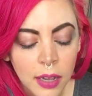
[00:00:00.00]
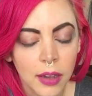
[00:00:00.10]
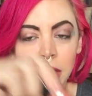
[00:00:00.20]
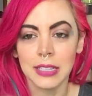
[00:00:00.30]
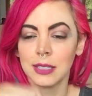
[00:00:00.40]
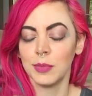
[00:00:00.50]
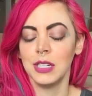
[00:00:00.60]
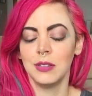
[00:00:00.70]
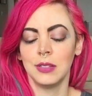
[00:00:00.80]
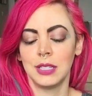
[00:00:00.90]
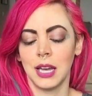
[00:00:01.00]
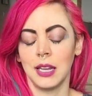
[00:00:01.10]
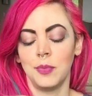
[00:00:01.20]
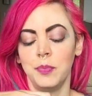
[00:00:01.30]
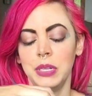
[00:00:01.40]
Okay, so I'm gonna use
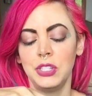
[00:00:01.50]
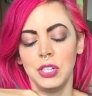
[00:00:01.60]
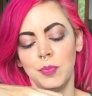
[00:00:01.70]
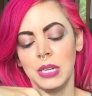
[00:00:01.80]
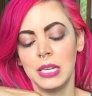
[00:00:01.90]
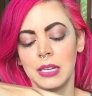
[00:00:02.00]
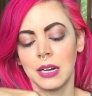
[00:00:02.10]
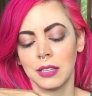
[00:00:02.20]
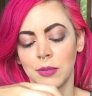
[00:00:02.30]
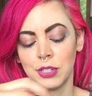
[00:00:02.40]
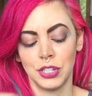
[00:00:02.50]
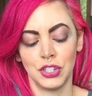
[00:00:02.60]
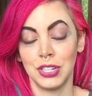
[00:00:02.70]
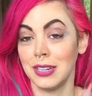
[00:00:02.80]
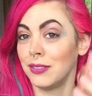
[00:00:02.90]
that peachy pinky color, which is
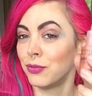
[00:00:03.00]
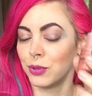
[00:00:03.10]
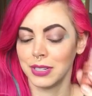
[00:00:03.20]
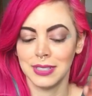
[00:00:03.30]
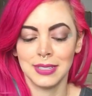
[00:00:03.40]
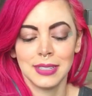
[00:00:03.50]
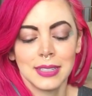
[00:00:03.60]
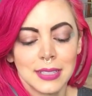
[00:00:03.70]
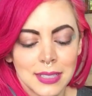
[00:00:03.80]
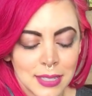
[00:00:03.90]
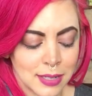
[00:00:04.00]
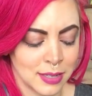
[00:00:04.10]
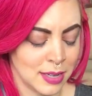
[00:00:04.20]
shade 46.